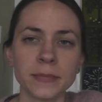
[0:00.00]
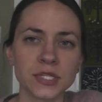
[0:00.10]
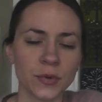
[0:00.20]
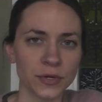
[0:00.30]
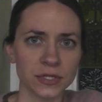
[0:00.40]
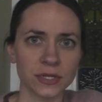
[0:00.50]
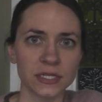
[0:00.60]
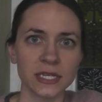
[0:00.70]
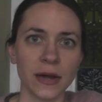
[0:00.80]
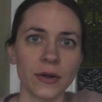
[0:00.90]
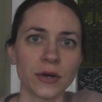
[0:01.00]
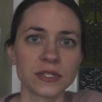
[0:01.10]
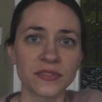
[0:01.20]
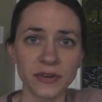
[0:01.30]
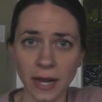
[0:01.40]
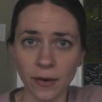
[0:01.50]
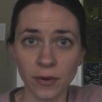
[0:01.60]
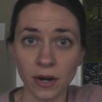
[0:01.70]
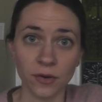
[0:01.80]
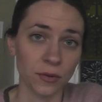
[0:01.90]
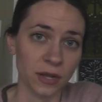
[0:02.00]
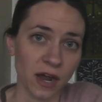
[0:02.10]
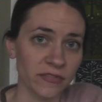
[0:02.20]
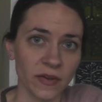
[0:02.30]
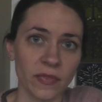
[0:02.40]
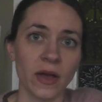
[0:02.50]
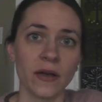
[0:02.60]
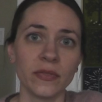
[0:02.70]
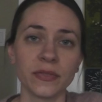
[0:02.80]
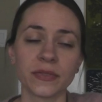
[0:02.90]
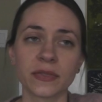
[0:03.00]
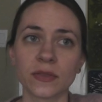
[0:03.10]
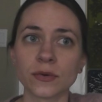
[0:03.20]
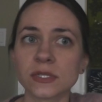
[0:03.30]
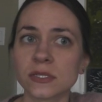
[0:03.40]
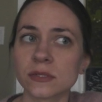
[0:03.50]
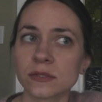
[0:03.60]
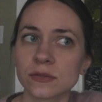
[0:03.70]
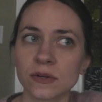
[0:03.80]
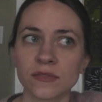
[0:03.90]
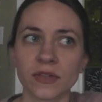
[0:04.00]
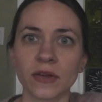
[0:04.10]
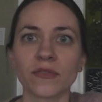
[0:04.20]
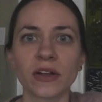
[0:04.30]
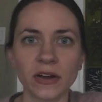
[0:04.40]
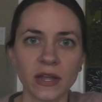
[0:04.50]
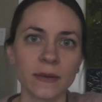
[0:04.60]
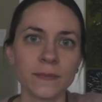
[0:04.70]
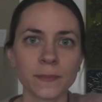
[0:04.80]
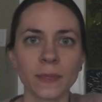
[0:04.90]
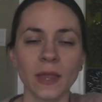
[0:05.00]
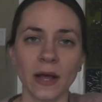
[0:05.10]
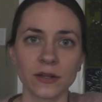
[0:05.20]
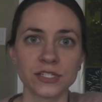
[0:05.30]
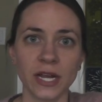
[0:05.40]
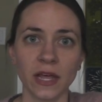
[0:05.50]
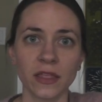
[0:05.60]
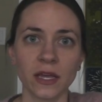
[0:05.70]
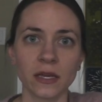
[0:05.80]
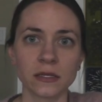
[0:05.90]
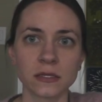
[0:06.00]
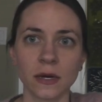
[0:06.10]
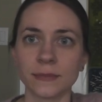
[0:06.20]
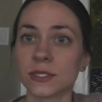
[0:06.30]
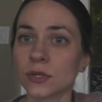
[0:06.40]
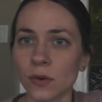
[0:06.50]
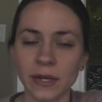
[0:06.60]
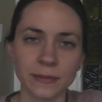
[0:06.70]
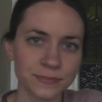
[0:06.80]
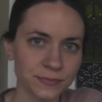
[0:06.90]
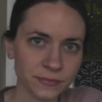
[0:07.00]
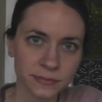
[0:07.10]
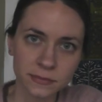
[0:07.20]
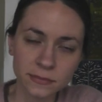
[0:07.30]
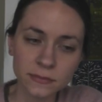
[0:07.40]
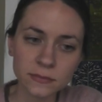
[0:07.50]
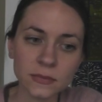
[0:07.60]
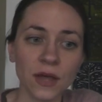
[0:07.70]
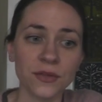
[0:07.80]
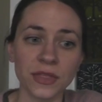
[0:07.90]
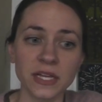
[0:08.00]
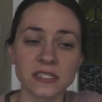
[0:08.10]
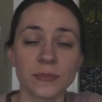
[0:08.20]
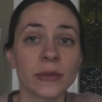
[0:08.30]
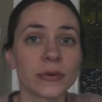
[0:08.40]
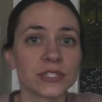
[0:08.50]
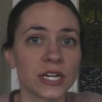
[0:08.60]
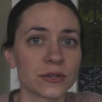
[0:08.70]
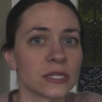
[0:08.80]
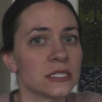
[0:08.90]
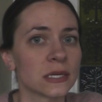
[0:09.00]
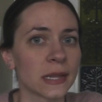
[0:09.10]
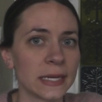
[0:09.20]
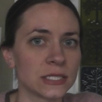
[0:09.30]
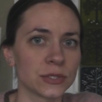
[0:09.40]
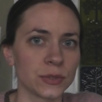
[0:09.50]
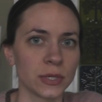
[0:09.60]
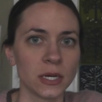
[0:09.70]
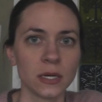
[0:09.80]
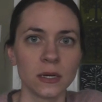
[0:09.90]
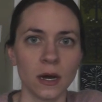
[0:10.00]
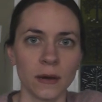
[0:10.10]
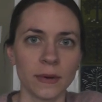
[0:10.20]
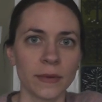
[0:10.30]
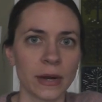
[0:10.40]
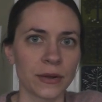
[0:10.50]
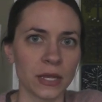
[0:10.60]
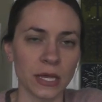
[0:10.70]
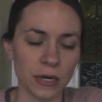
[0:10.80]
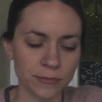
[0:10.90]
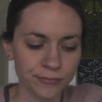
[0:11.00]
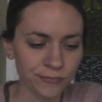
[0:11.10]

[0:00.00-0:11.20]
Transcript: so we're just going to see how it goes. For now, we are holding off on those sort of like very allergenic things, soy, other things that people generally delay to around a year.